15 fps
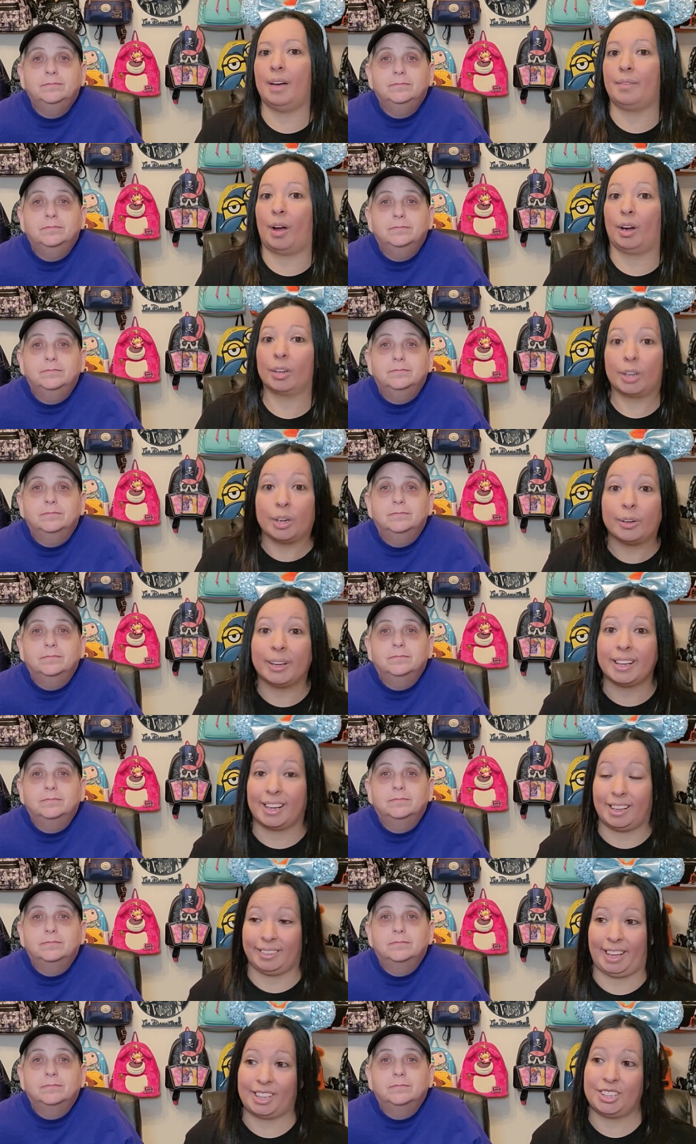Speaker 1: of our current
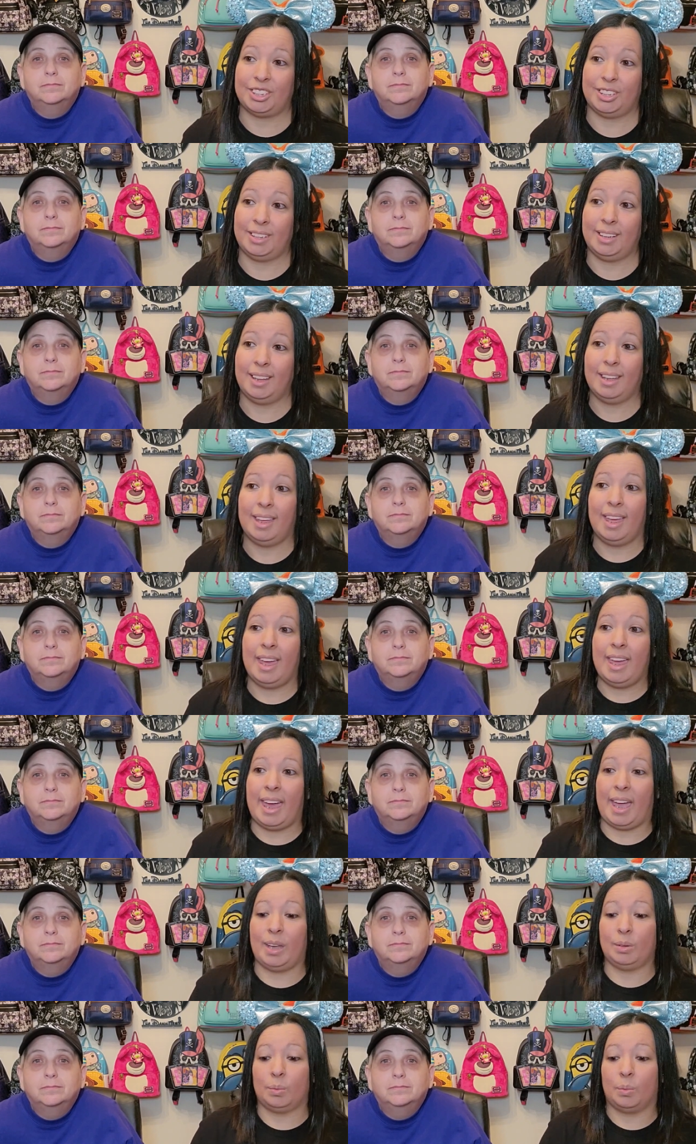collection
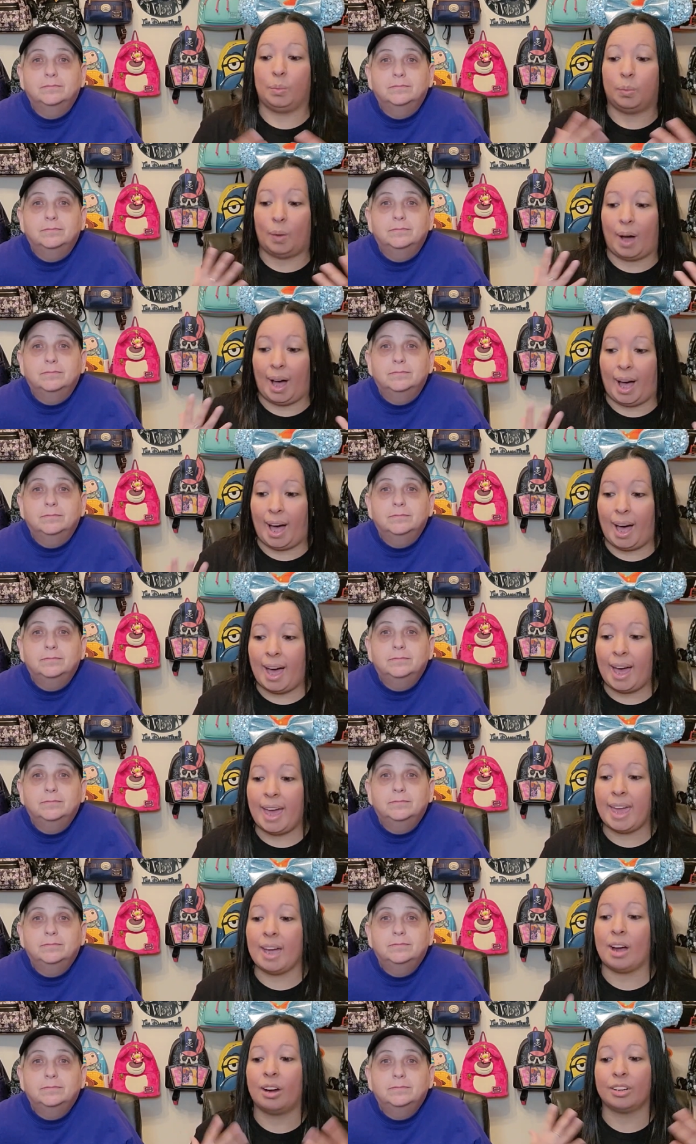and
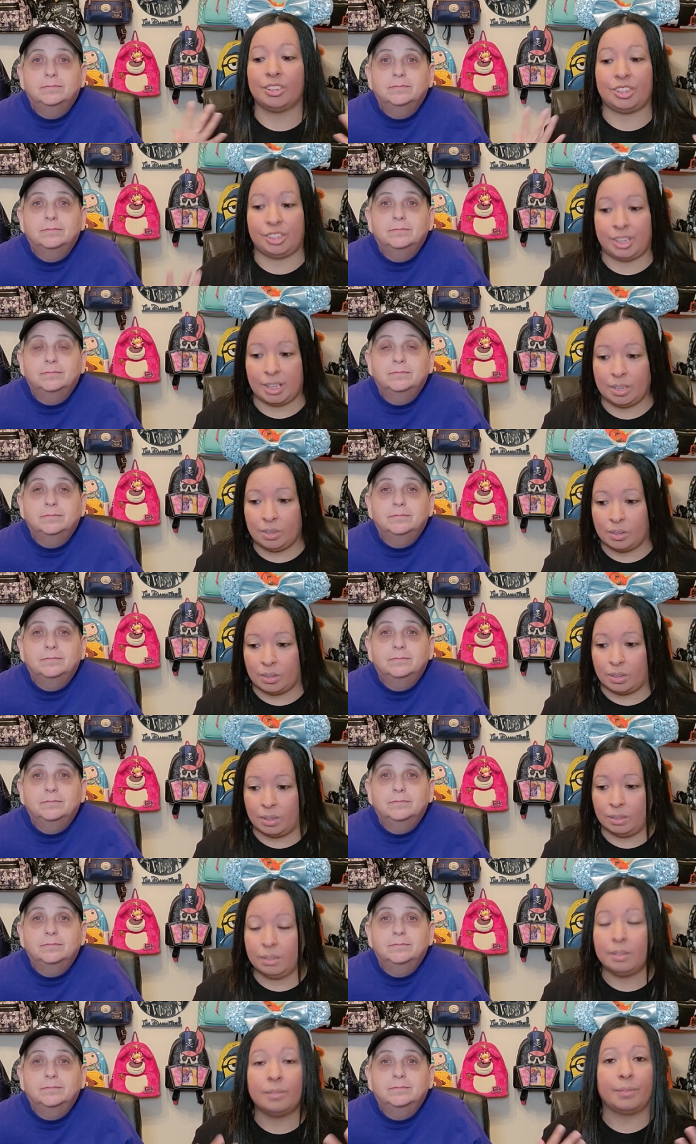why our
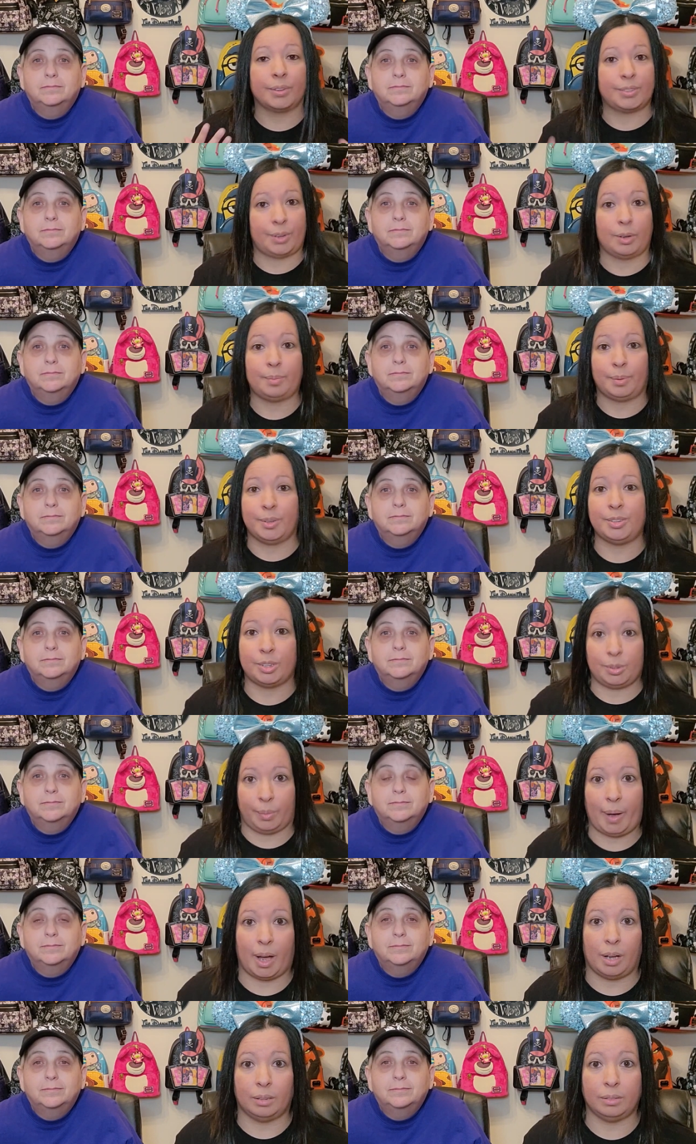jingle for Soda Palooza
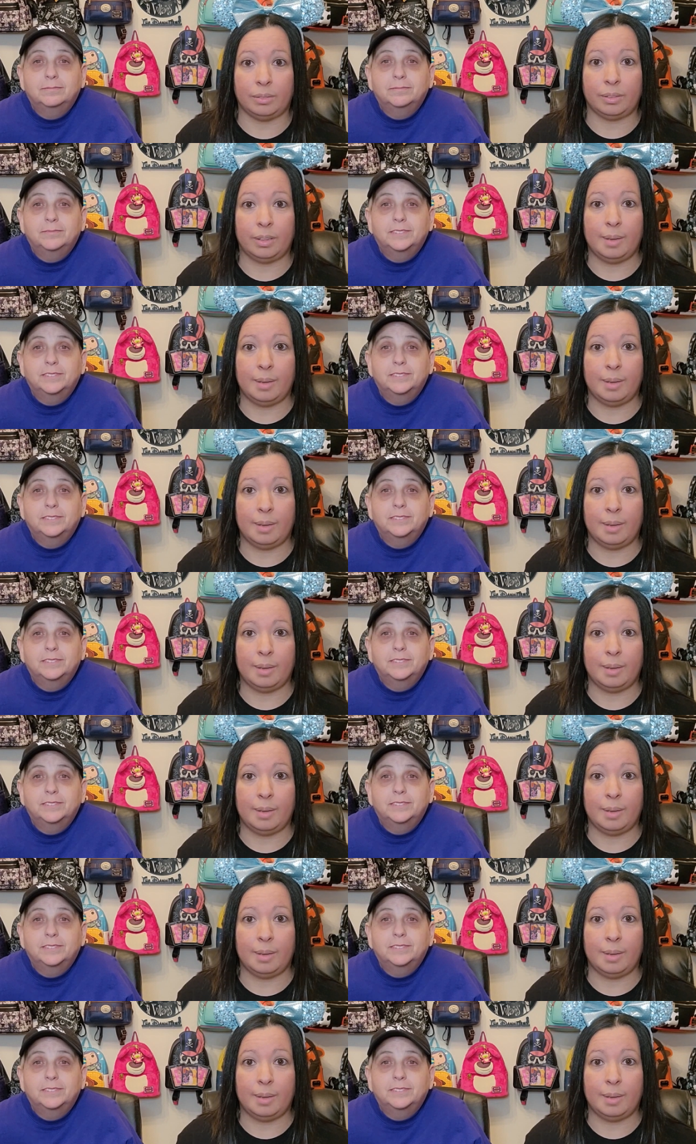twelve